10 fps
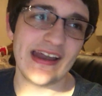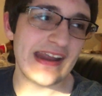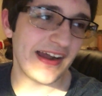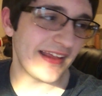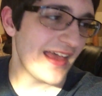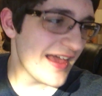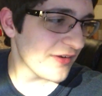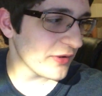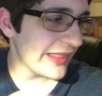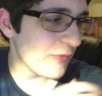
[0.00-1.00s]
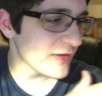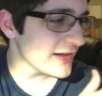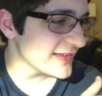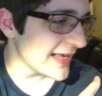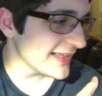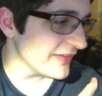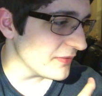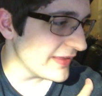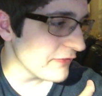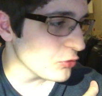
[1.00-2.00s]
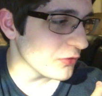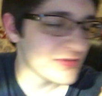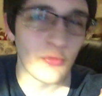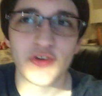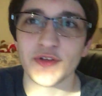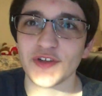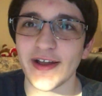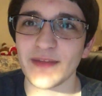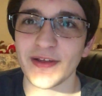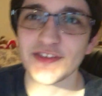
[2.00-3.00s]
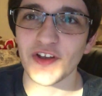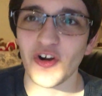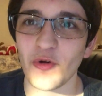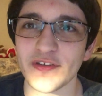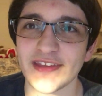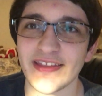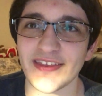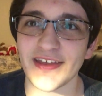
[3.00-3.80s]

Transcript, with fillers: yeah, not a really. That wasn't exactly. The, everyone was more so talking about Star Wars, not the